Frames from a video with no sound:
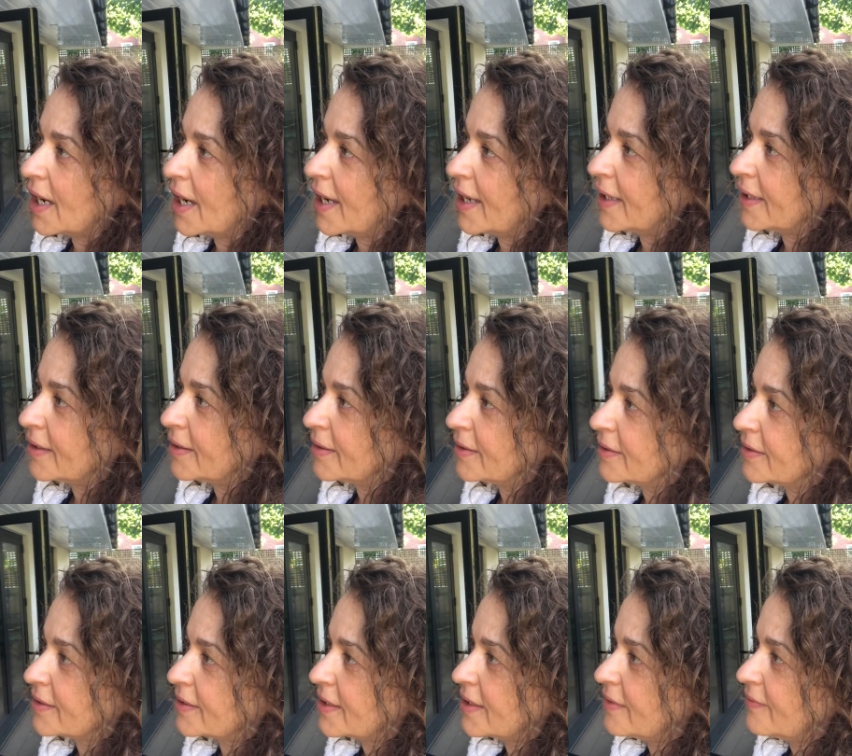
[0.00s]
a
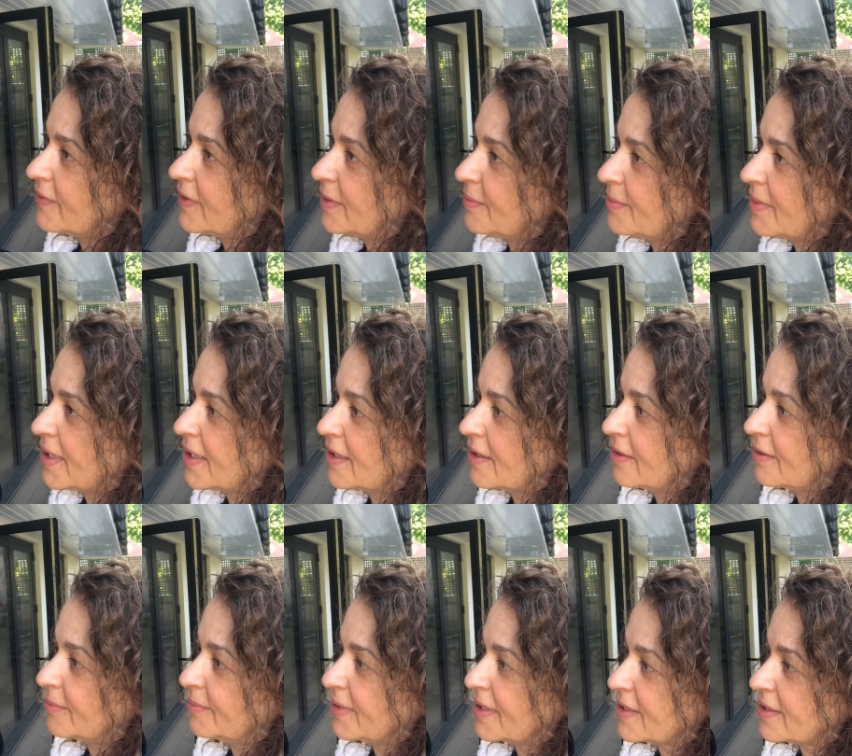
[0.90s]
TV
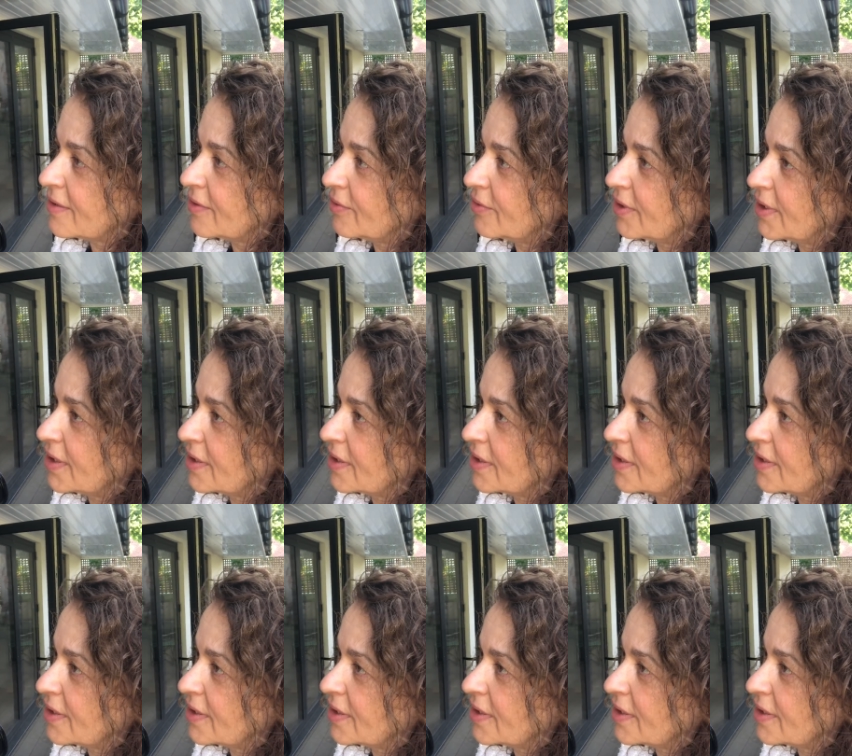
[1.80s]
makeup lesson on